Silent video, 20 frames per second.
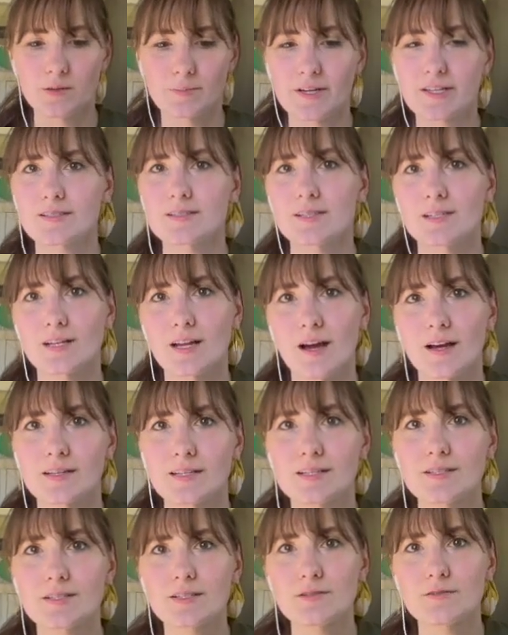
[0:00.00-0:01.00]
best to not
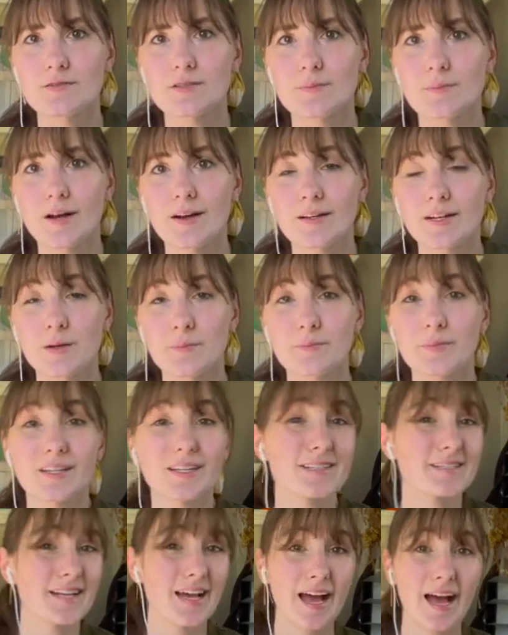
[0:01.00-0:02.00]
need to use a mock-up
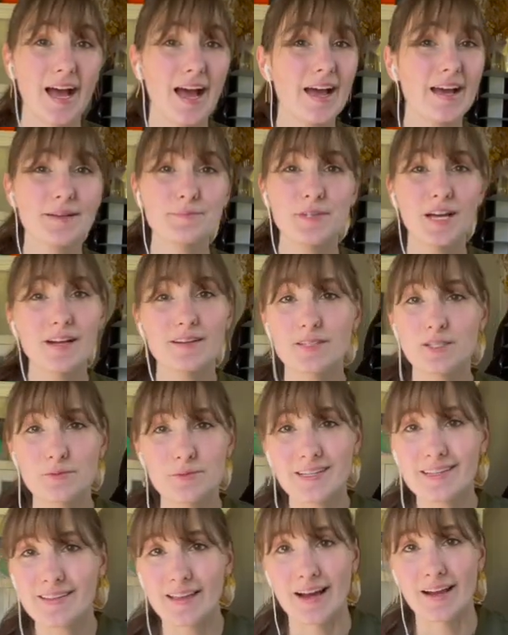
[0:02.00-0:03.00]
because I'm not
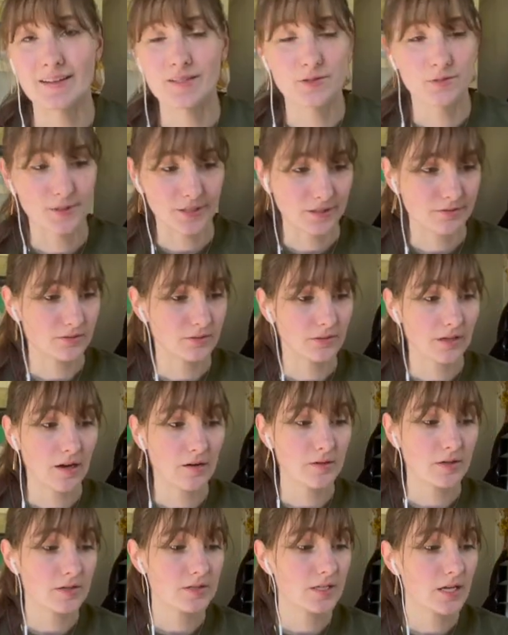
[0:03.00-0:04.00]
doing that in 24
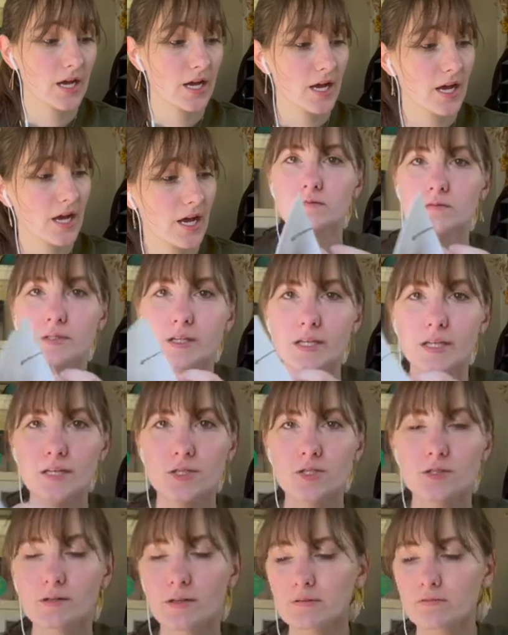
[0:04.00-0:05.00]
hours. The
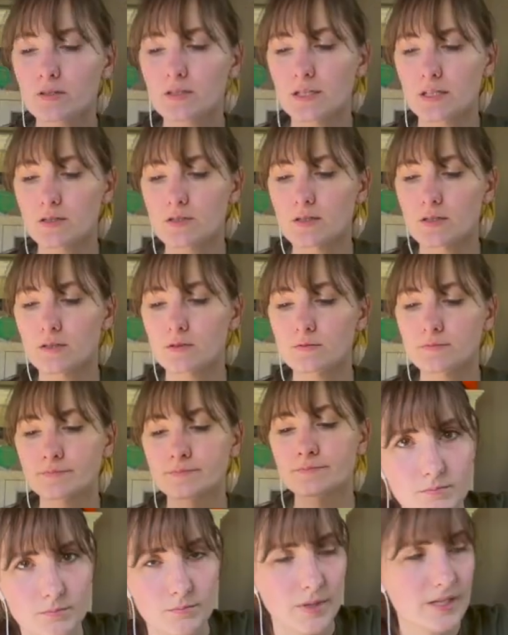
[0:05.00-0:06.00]
issue I've run into,
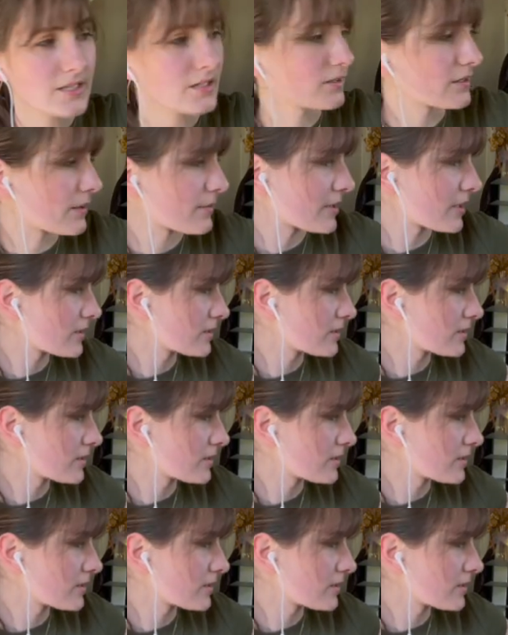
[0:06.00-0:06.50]
my dilemma,